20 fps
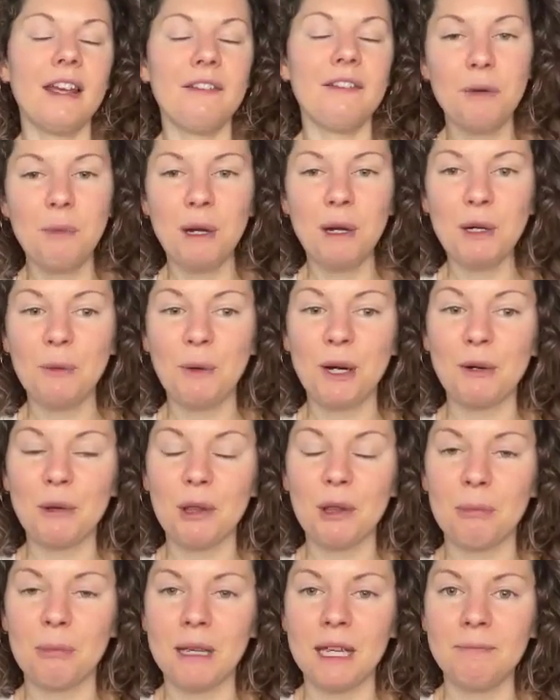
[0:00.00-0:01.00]
If you want to
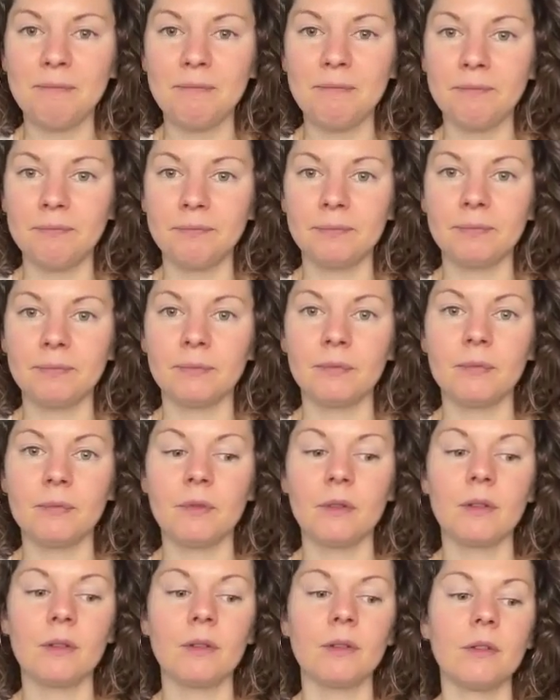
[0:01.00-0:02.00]
work with me,
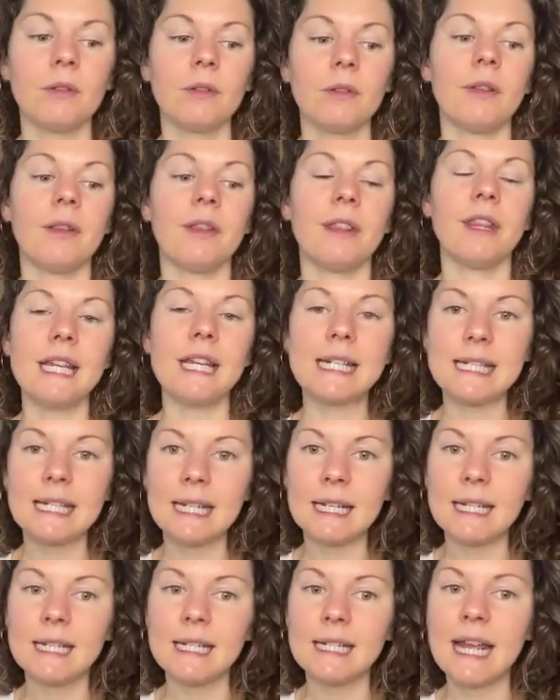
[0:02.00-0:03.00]

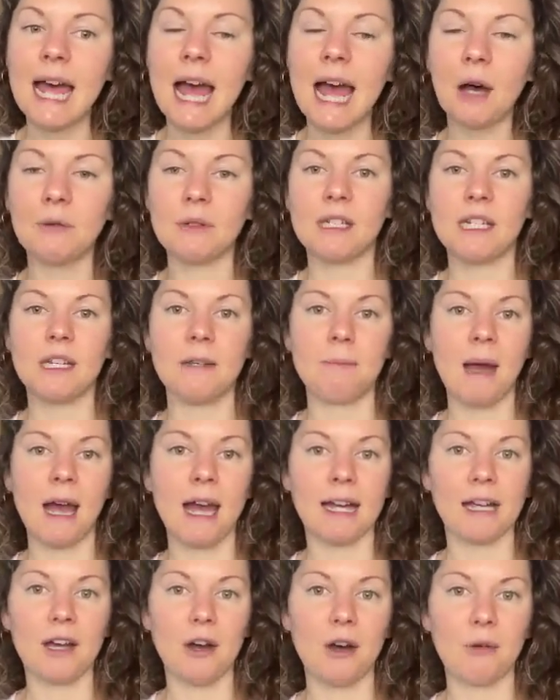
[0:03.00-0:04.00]
this is how deep
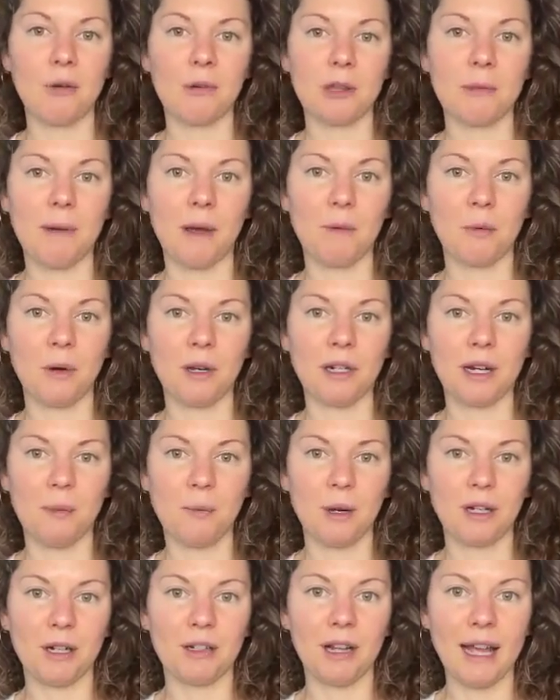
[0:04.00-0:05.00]
I go with my
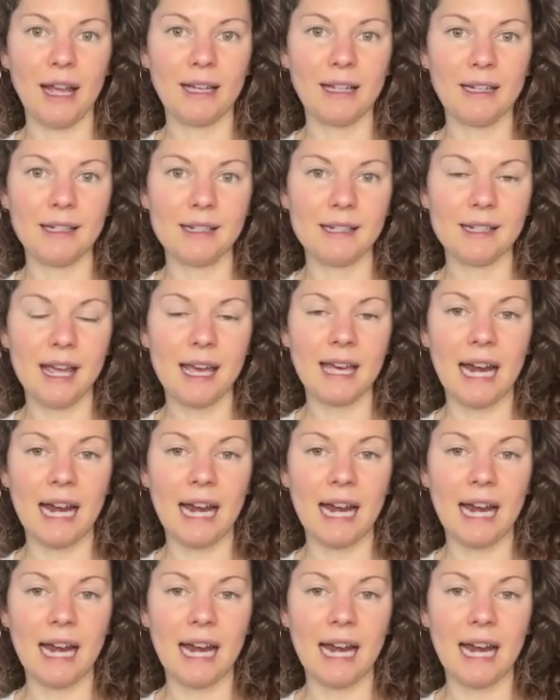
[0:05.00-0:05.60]
one-on-one clients,